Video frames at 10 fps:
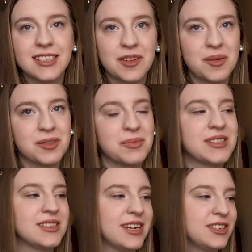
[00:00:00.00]
to other people's
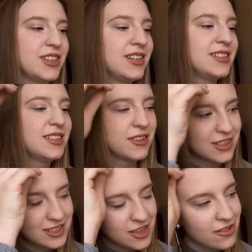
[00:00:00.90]
presentations, you know,
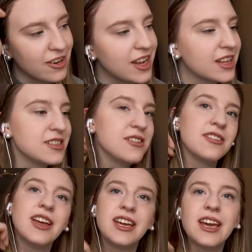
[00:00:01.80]
it's so funny because
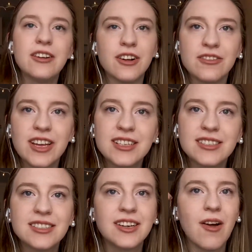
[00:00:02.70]
you like get
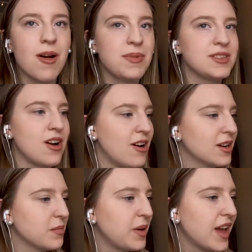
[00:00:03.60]
nervous to go up and
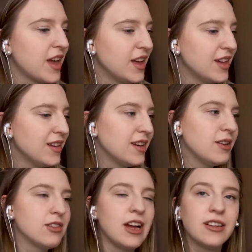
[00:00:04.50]
talk, but
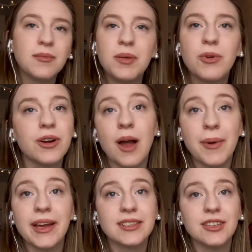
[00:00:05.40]
in reality, people are not
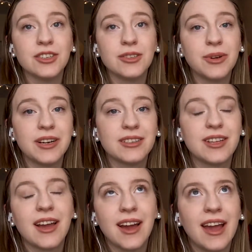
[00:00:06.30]
paying attention to what you're
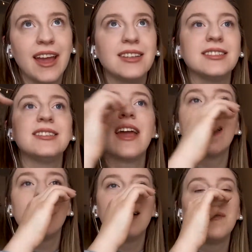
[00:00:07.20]
saying. I hate to say
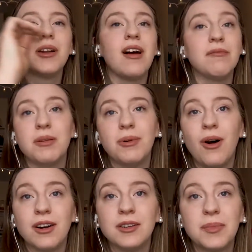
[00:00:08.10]
it, but a lot of
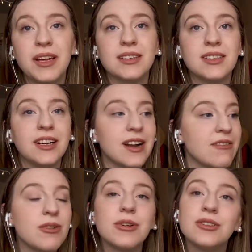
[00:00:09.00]
people aren't because
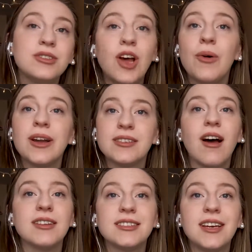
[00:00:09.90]
everyone is so
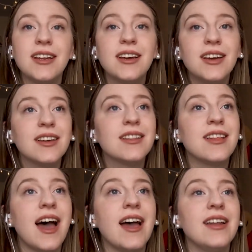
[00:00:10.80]
exhausted
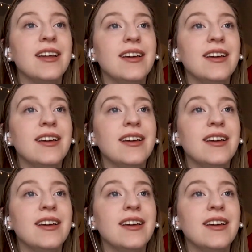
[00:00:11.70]
that